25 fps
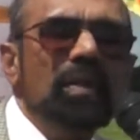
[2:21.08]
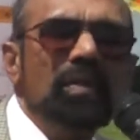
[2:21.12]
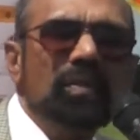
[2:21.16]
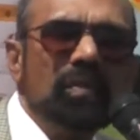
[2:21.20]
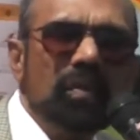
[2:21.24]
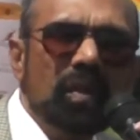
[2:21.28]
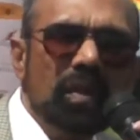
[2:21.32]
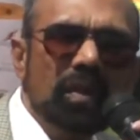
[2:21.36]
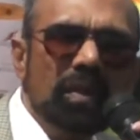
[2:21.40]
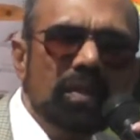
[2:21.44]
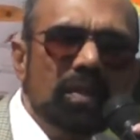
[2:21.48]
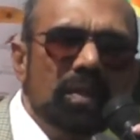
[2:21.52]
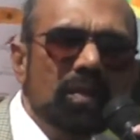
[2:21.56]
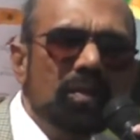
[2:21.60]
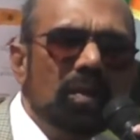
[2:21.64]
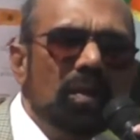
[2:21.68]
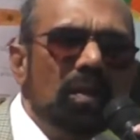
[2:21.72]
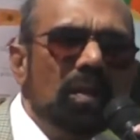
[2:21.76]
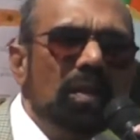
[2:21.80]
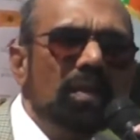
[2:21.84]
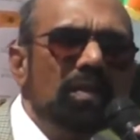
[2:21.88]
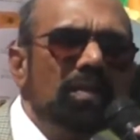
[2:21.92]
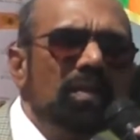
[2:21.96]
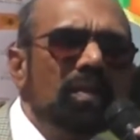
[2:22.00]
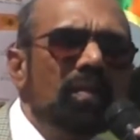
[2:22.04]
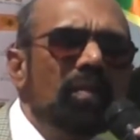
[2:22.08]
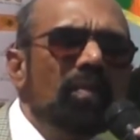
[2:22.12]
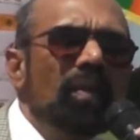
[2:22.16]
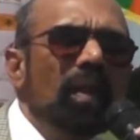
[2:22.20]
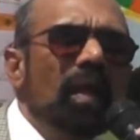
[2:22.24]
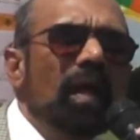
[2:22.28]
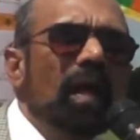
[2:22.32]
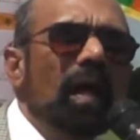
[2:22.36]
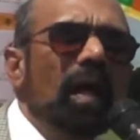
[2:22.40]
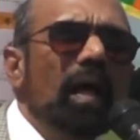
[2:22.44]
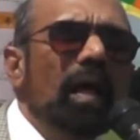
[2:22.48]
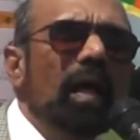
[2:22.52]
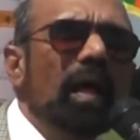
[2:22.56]
Trinity College,
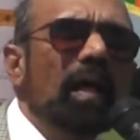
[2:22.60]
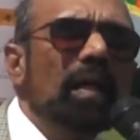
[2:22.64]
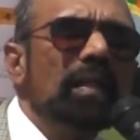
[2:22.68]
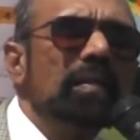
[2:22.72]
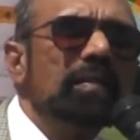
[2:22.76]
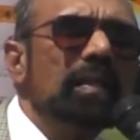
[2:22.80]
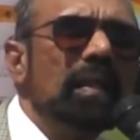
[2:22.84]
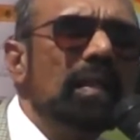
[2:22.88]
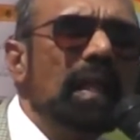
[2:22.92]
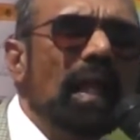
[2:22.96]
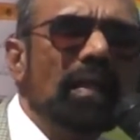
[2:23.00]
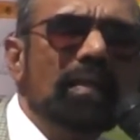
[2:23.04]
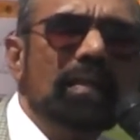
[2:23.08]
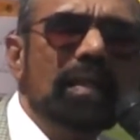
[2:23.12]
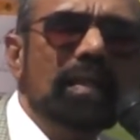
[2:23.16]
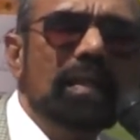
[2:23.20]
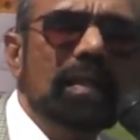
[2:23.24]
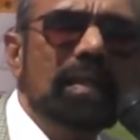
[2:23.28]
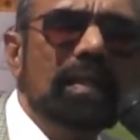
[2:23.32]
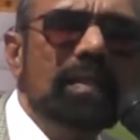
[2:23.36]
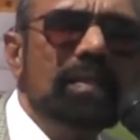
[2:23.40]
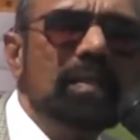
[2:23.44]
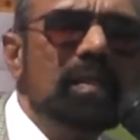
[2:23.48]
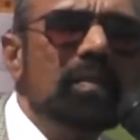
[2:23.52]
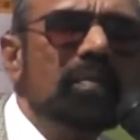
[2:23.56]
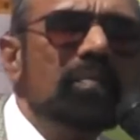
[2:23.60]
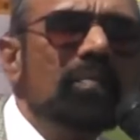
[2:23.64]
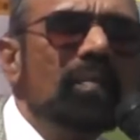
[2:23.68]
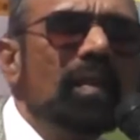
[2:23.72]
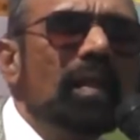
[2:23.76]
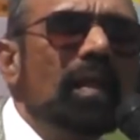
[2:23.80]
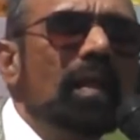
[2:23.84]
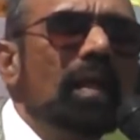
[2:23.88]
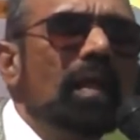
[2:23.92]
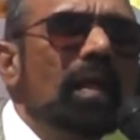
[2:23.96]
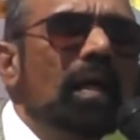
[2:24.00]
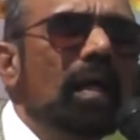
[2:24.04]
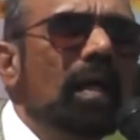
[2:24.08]
St. Anthony's,
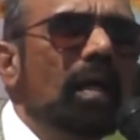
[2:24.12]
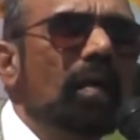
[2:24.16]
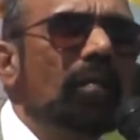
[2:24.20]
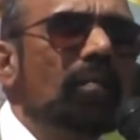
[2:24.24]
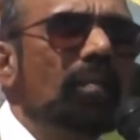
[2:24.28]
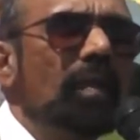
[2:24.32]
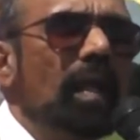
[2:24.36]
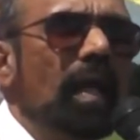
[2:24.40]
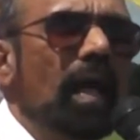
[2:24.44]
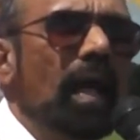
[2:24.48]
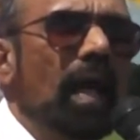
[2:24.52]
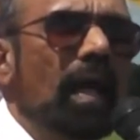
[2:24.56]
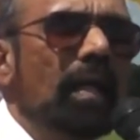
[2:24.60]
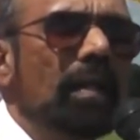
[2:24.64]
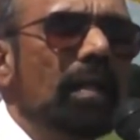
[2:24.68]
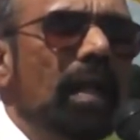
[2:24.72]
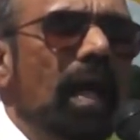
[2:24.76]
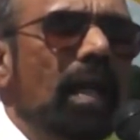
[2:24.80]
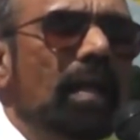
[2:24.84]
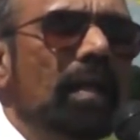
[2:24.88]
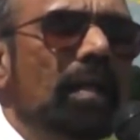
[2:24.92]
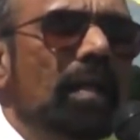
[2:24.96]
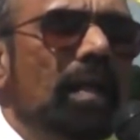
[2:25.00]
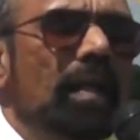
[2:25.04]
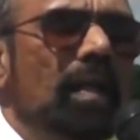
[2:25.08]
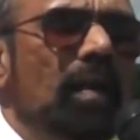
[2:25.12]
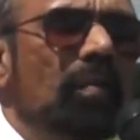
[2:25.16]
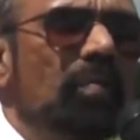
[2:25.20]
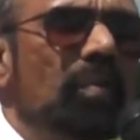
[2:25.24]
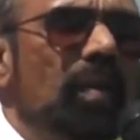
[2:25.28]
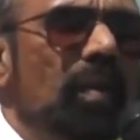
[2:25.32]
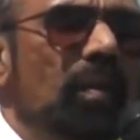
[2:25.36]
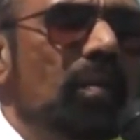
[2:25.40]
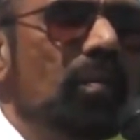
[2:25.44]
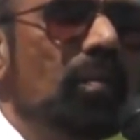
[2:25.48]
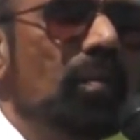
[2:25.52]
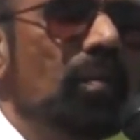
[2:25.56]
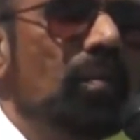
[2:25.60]
and
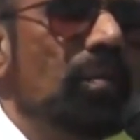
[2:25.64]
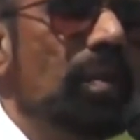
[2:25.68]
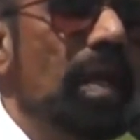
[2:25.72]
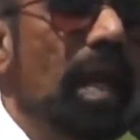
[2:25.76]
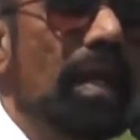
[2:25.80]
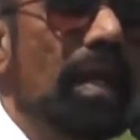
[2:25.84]
we